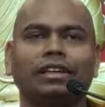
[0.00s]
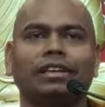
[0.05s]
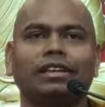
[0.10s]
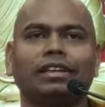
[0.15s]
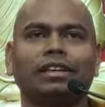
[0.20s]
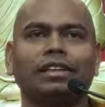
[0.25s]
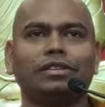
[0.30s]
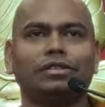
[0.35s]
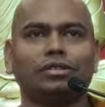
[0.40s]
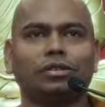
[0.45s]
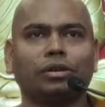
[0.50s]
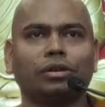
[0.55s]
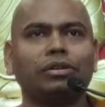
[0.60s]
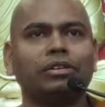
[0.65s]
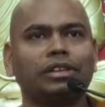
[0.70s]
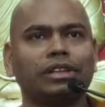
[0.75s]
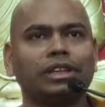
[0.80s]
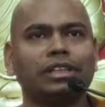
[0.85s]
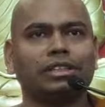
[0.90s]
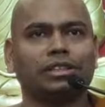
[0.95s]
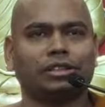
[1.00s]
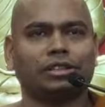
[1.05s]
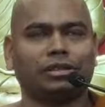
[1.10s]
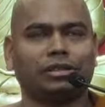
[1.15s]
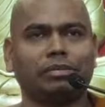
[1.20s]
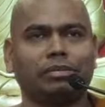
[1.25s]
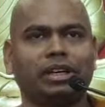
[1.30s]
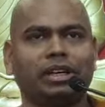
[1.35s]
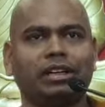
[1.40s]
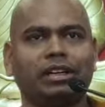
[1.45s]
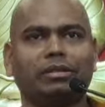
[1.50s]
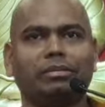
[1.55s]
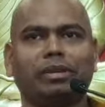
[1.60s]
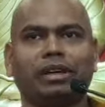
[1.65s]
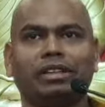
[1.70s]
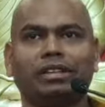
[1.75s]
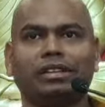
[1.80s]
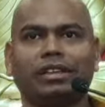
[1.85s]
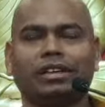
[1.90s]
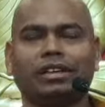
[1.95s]
He's so rich,
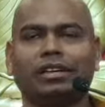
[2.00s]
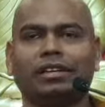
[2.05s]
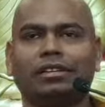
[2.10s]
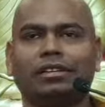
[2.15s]
Megaramata.